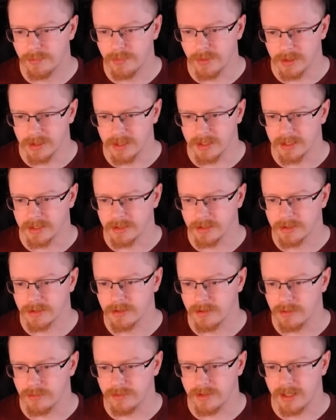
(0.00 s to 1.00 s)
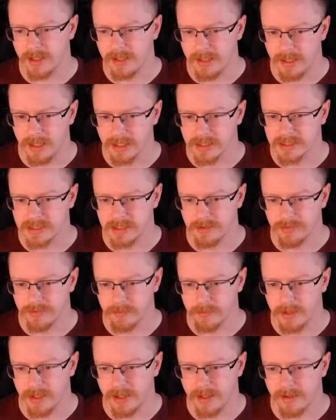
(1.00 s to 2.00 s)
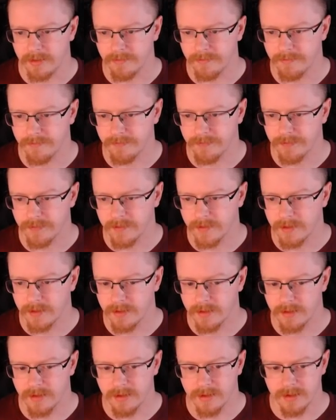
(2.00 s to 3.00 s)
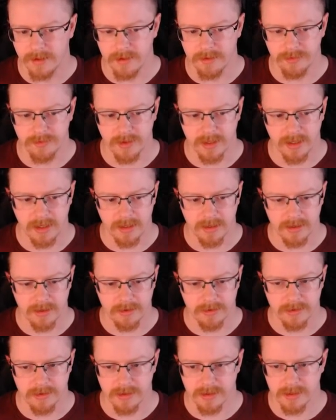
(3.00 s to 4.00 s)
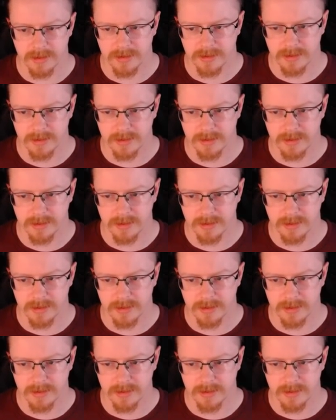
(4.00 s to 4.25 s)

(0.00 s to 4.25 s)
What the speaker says: but I can download that exe from there. And if I click on it,